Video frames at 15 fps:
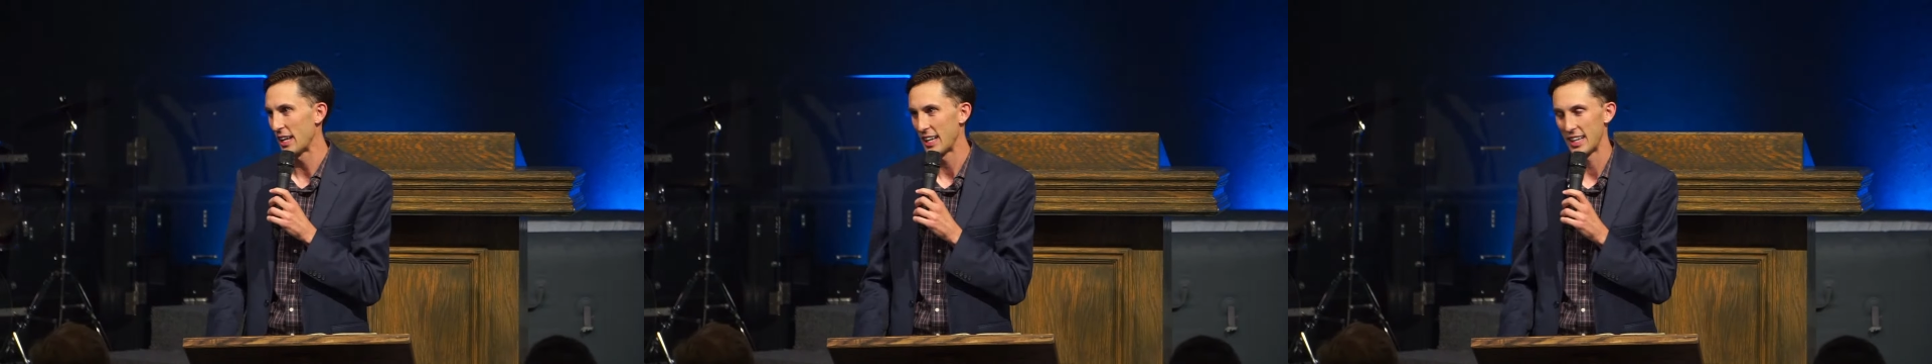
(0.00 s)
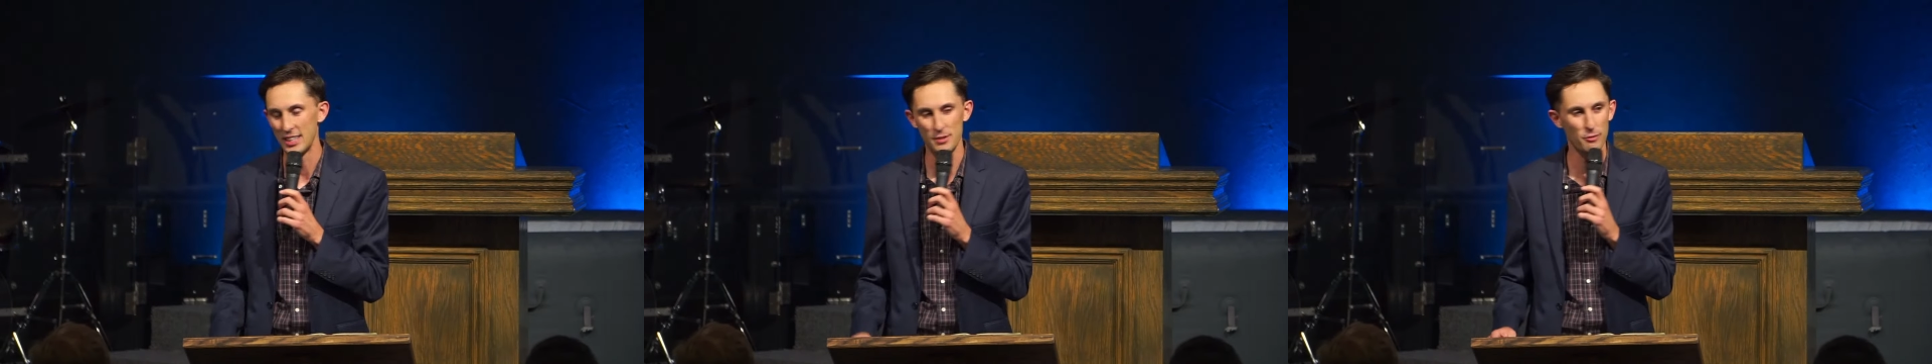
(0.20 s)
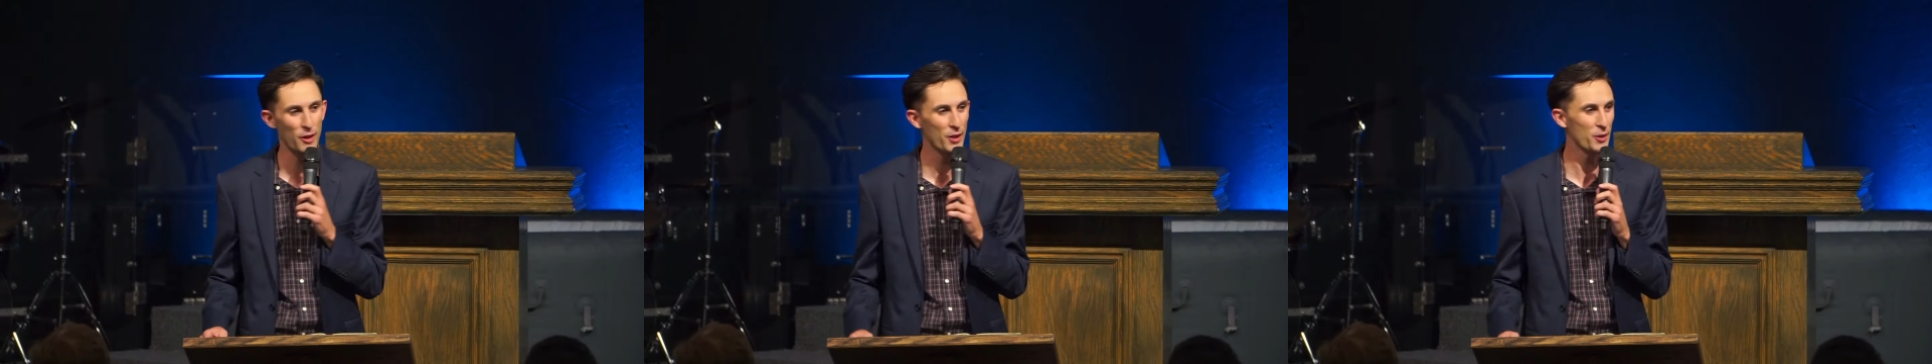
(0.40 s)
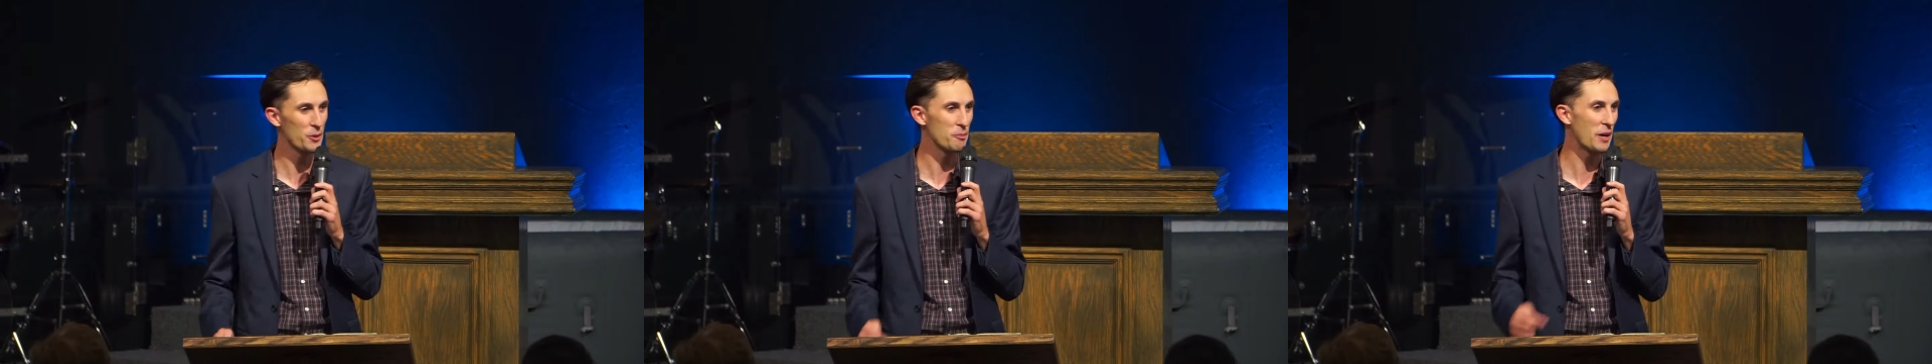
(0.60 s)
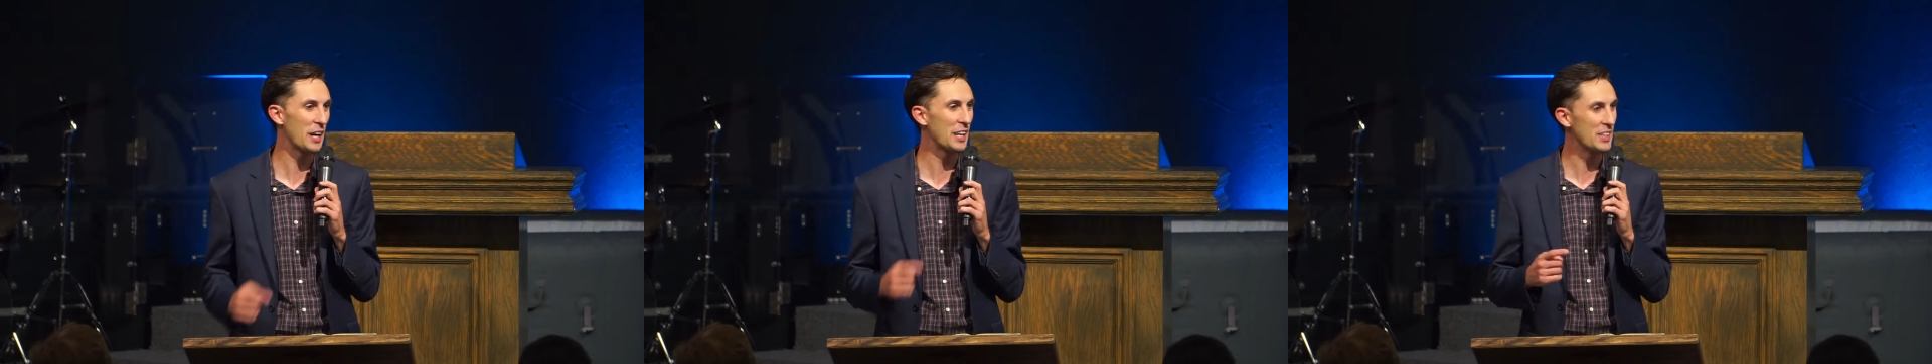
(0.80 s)
it's
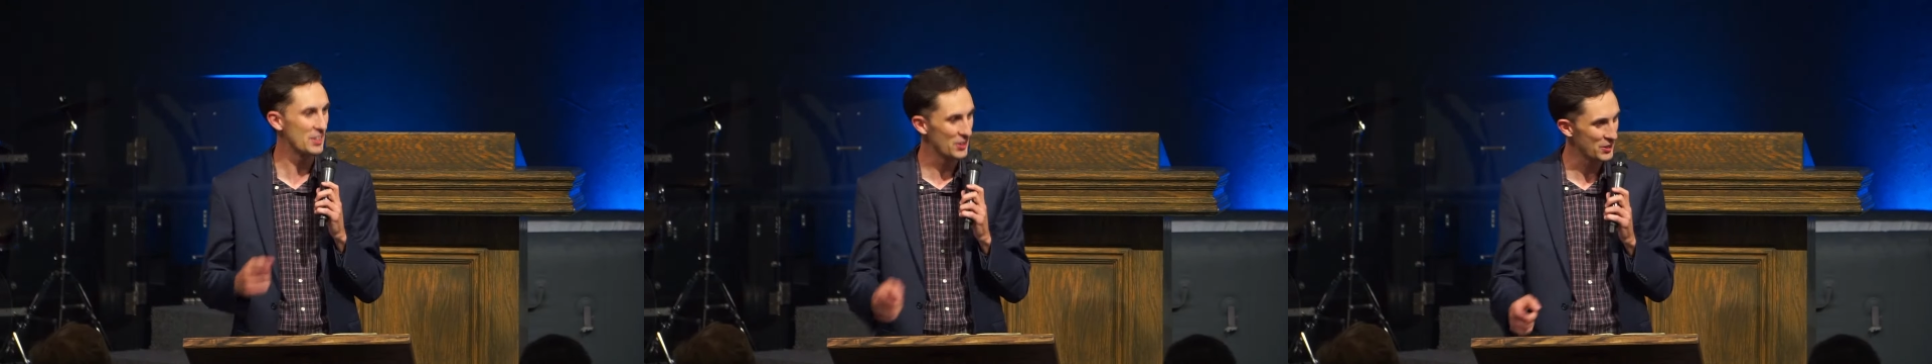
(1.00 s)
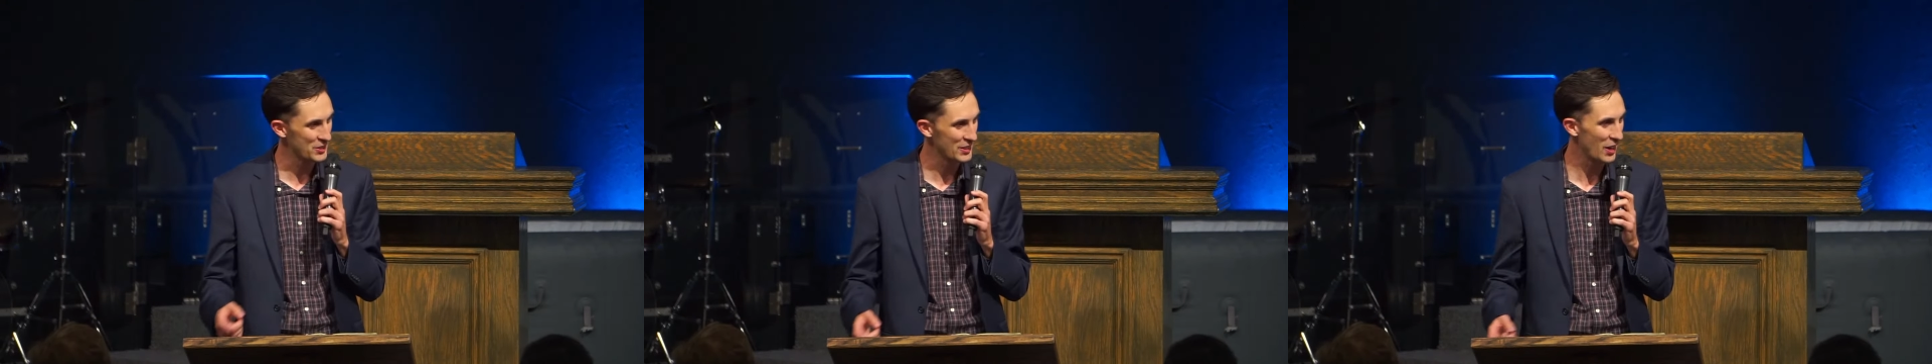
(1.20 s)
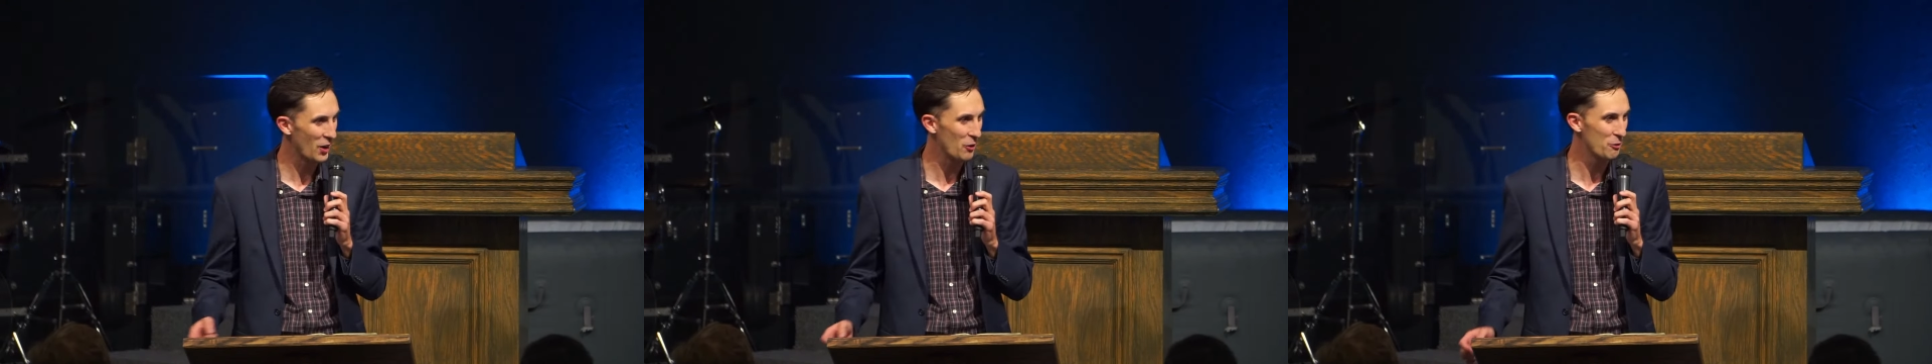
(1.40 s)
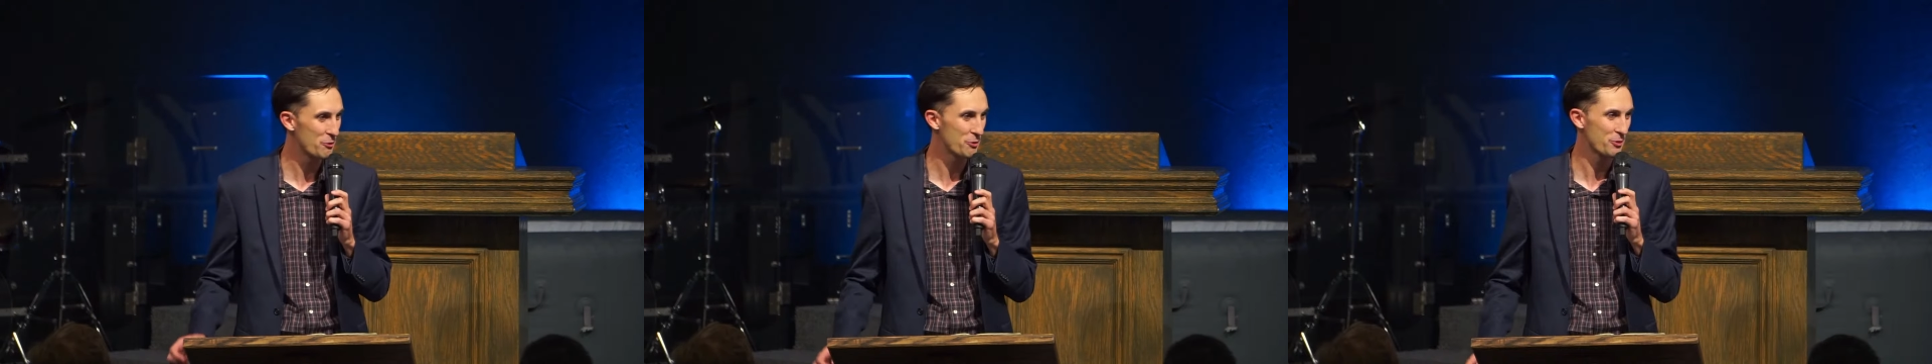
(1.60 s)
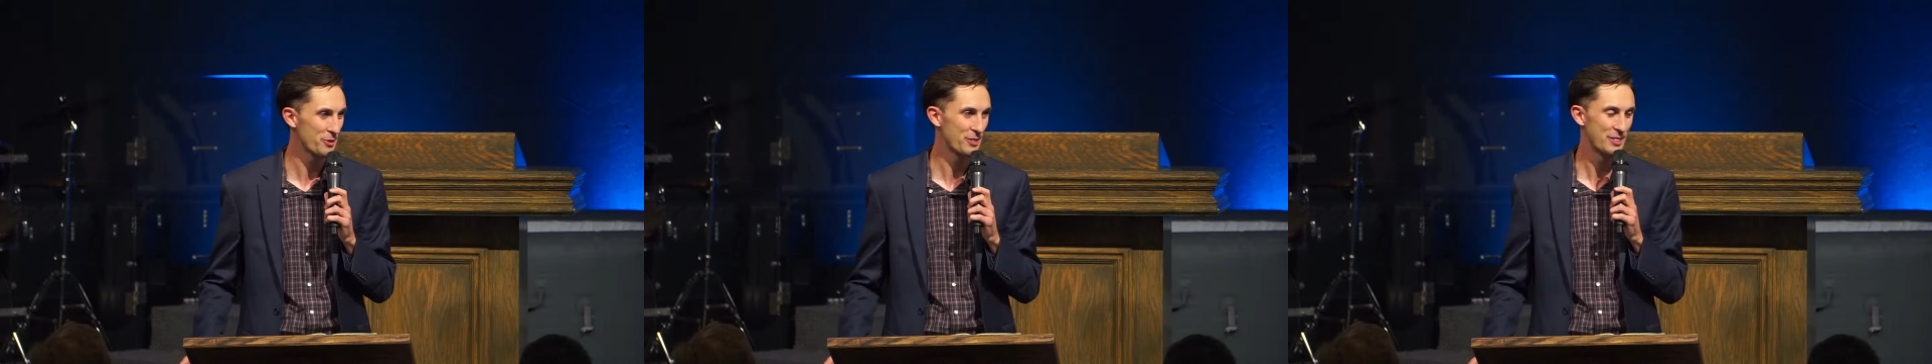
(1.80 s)
followed by
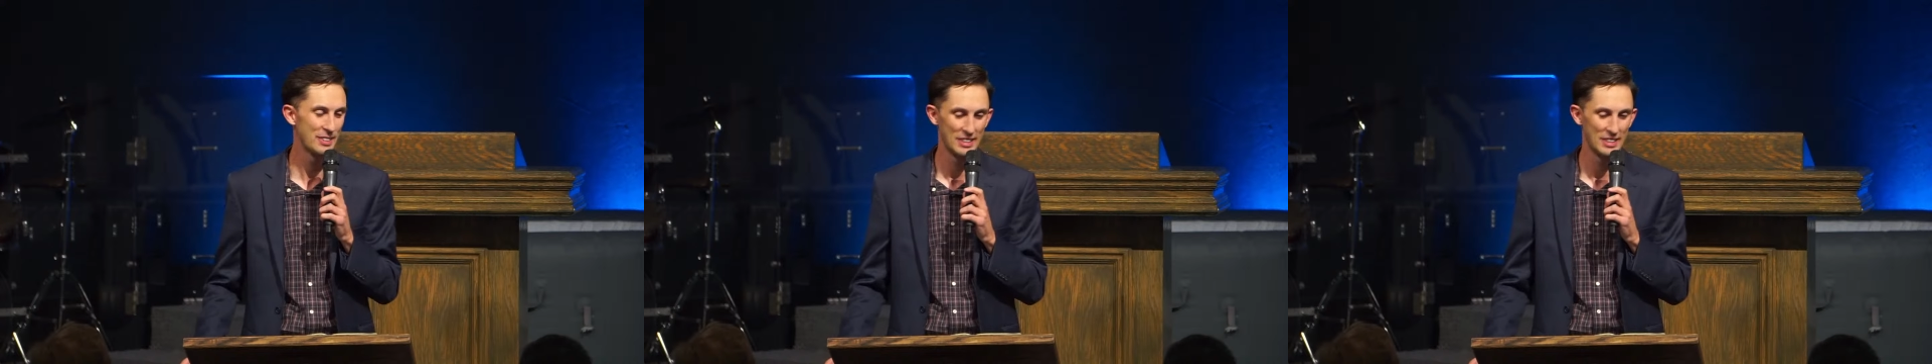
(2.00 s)
yourself.